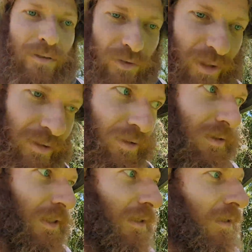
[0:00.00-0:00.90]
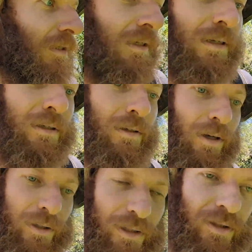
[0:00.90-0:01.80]
Generally,
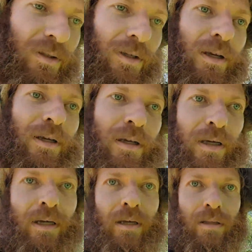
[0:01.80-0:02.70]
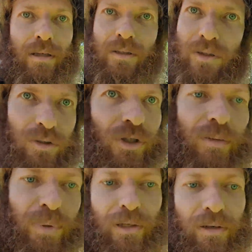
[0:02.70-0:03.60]
honest. Things are
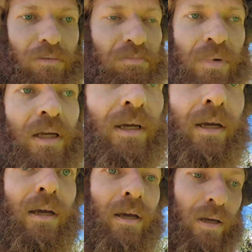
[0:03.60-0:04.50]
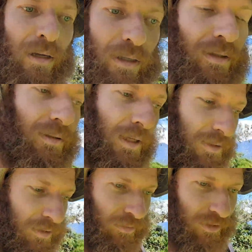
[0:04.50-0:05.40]
cheap here, and
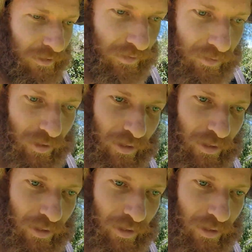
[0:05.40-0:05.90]
that's a really good